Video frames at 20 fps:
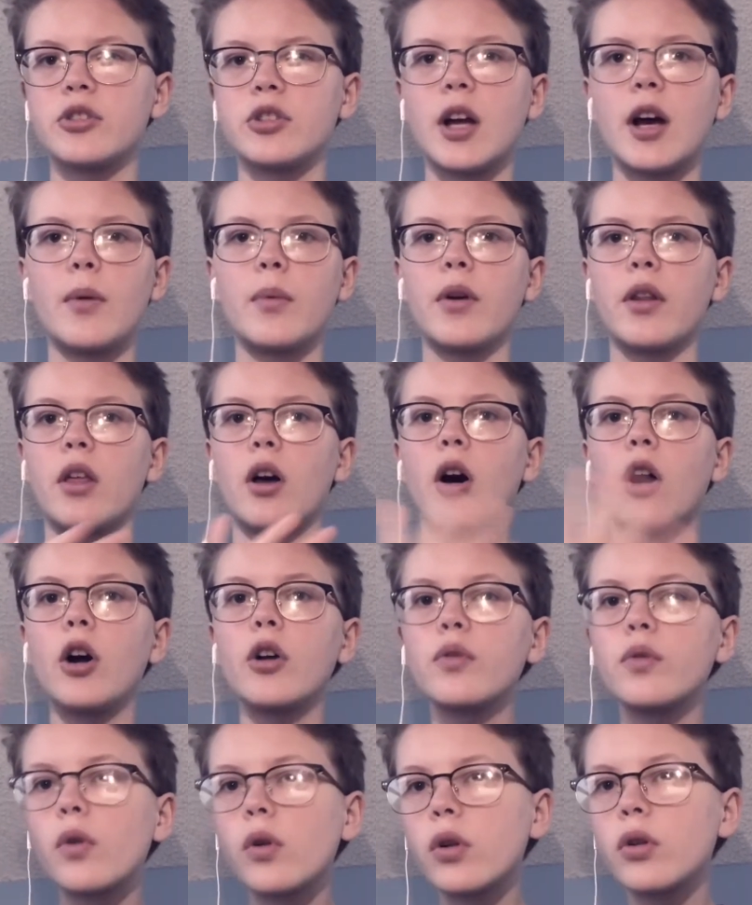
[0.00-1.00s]
not one of the
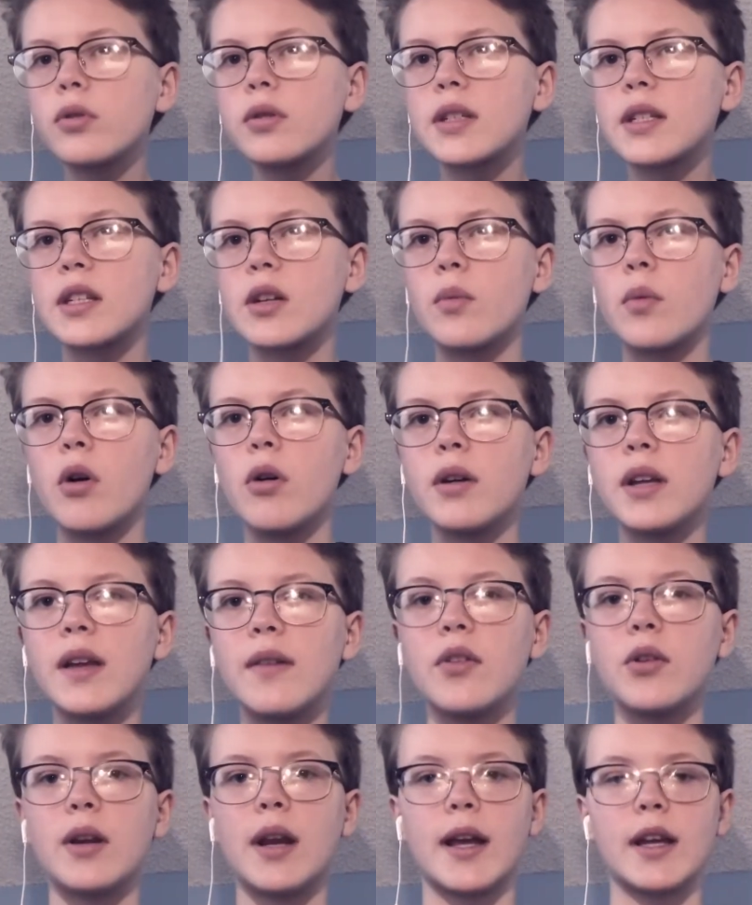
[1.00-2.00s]
hard rulers, because it won't
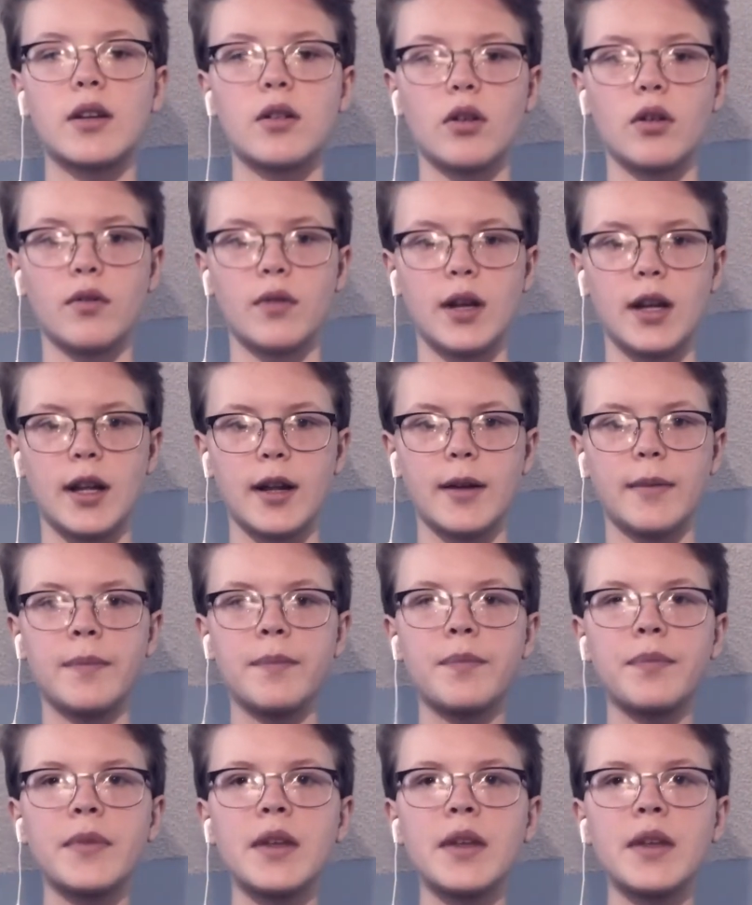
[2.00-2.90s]
give you an accurate reading.